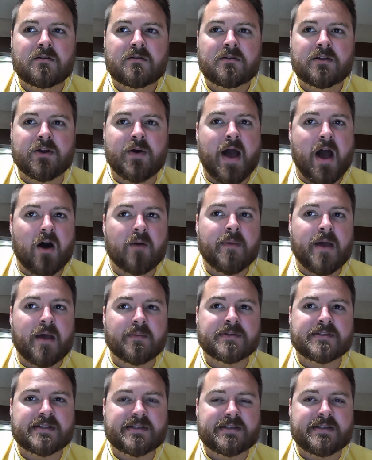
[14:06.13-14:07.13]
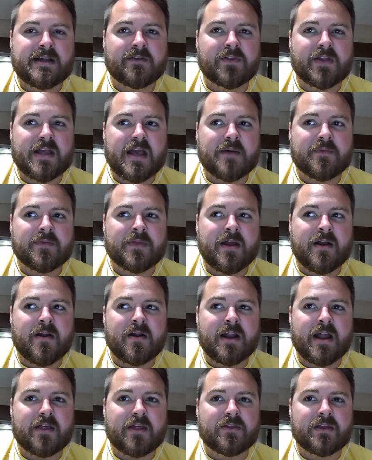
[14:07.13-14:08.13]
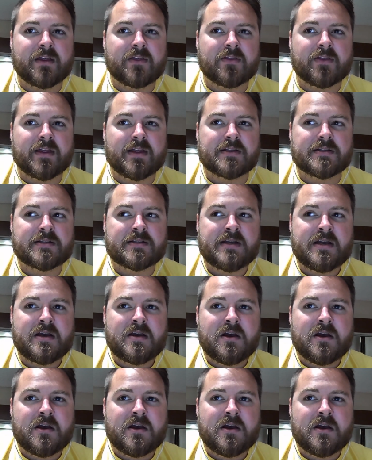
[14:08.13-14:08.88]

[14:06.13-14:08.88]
you know Alabama's is definitely up there, and I think that